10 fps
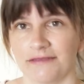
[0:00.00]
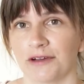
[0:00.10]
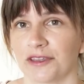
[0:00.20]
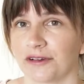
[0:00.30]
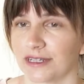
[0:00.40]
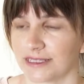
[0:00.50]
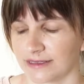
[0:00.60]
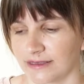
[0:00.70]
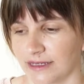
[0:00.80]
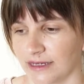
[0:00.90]
whether
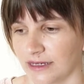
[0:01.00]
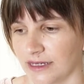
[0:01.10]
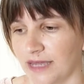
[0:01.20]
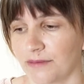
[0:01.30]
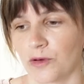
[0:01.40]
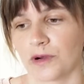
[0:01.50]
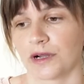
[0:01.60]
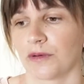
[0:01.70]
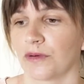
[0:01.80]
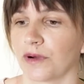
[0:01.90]
it's a
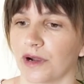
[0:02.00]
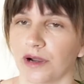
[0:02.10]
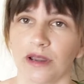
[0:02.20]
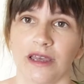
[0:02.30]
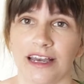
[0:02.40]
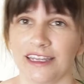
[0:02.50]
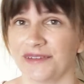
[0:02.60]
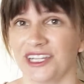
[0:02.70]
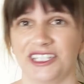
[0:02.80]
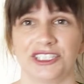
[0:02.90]
headboard or
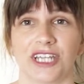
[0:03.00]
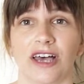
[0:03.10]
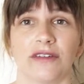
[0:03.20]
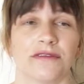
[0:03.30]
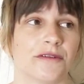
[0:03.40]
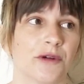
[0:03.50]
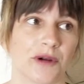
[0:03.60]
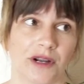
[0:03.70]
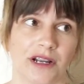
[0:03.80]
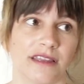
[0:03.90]
even a shelf,
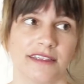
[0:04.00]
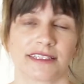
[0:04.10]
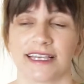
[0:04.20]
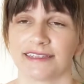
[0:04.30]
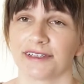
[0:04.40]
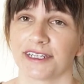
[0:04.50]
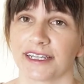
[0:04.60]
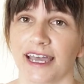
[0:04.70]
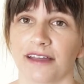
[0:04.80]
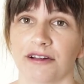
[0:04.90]
or in this case we did
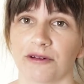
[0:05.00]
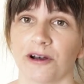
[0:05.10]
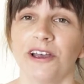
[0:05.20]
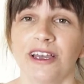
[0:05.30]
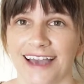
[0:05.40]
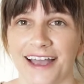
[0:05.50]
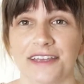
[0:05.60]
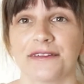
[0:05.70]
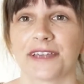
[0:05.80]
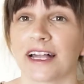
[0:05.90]
a gallery wall. I
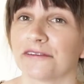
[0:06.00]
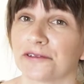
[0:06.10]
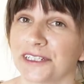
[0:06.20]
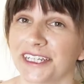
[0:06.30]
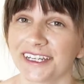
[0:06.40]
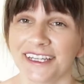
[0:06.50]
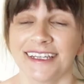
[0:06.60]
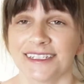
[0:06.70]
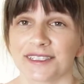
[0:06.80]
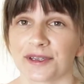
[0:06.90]
live in California,
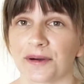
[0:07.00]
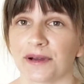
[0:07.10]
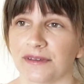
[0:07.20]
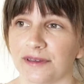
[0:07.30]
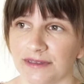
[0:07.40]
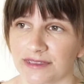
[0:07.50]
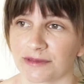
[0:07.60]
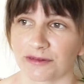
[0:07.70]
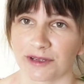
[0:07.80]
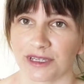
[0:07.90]
so if you live
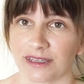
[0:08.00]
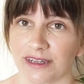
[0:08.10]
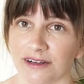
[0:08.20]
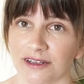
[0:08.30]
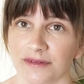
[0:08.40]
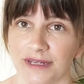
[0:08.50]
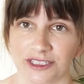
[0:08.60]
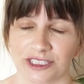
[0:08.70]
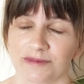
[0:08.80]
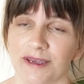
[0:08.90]
somewhere where you get a lot of
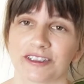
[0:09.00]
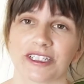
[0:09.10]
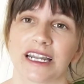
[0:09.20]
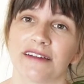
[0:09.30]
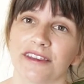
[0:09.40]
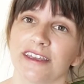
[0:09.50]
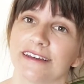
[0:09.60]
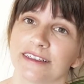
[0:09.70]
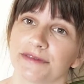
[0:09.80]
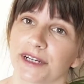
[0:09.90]
earthquakes, just make sure that everything
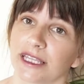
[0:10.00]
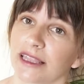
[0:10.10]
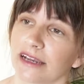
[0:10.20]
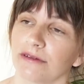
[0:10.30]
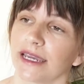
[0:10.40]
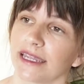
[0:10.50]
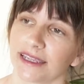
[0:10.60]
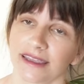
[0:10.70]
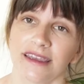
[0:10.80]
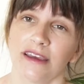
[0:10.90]
is very
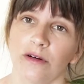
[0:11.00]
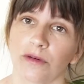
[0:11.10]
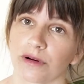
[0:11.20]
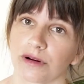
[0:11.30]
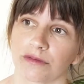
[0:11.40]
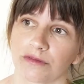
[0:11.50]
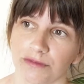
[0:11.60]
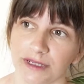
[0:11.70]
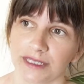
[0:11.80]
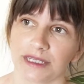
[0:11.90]
lightweight or
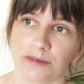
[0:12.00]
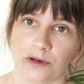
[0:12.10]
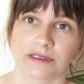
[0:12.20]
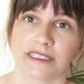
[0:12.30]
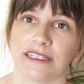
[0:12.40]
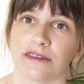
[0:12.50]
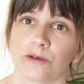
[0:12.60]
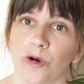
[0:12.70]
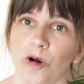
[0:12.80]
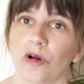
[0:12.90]
really bolted in the
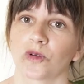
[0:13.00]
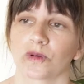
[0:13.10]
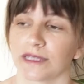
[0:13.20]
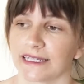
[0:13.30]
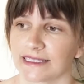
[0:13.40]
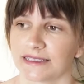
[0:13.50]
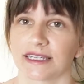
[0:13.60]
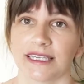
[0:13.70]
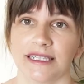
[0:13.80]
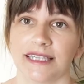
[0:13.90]
wall or like
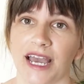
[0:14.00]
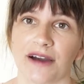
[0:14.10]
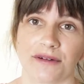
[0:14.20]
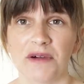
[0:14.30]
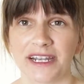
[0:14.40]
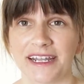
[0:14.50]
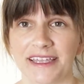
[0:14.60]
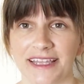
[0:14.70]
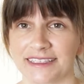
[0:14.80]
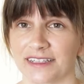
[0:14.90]
stucky down. I don't want any
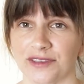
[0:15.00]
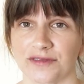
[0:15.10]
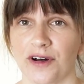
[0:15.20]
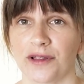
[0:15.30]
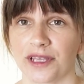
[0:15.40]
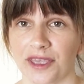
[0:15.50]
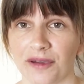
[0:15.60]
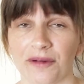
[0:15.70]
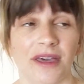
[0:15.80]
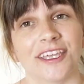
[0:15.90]
of that stuff to fall on
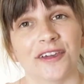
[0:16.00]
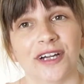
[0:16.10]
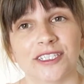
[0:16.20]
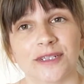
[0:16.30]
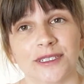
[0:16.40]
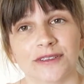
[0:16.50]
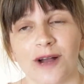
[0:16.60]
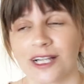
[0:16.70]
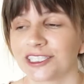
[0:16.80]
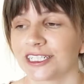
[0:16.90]
you. Thank you guys so much for
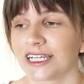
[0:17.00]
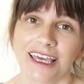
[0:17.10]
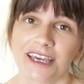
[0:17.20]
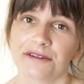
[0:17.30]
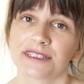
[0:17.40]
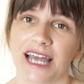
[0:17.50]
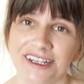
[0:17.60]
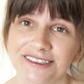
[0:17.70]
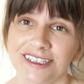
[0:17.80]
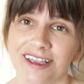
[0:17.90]
watching. It was
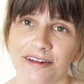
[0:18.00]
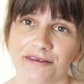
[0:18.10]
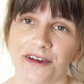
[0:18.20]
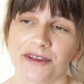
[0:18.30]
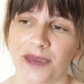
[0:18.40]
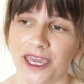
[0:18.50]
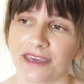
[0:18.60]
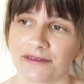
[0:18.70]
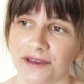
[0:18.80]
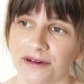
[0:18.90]
actually a lot of fun to make,
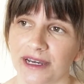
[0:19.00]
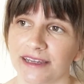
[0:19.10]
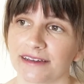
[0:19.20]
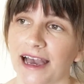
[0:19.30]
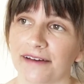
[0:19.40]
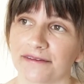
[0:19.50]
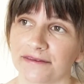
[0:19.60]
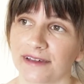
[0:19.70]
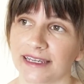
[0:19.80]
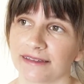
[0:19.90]
even though I have
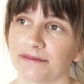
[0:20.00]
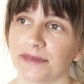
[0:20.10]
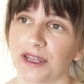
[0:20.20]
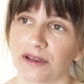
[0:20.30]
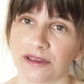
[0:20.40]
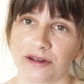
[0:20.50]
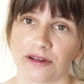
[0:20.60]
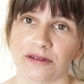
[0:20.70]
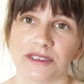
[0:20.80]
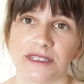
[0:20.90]
like been a little
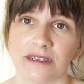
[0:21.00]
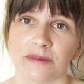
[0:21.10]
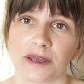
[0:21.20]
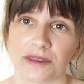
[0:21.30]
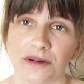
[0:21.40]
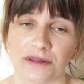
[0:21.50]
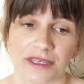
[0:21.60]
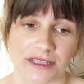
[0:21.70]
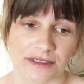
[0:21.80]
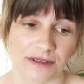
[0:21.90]
OCD about the whole
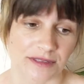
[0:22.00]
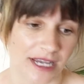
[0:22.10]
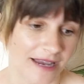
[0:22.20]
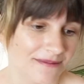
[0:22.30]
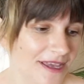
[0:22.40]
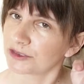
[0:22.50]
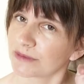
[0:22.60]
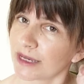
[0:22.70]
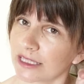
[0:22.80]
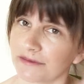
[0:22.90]
thing this whole time. I'm
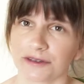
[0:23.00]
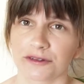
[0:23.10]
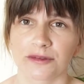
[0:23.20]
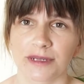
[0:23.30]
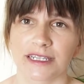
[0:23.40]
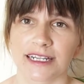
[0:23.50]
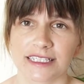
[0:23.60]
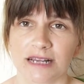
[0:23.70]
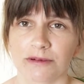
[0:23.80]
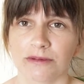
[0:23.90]
doing my living room in the
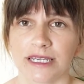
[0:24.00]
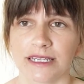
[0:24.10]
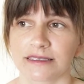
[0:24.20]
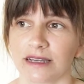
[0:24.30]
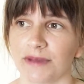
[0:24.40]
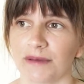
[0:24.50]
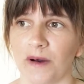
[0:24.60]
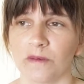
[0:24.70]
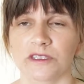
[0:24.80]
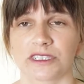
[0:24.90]
next couple weeks. I'm
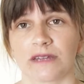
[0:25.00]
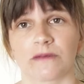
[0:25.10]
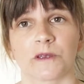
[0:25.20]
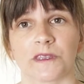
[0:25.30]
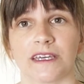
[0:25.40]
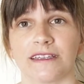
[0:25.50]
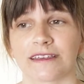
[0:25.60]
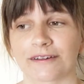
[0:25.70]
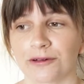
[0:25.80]
almost done with it.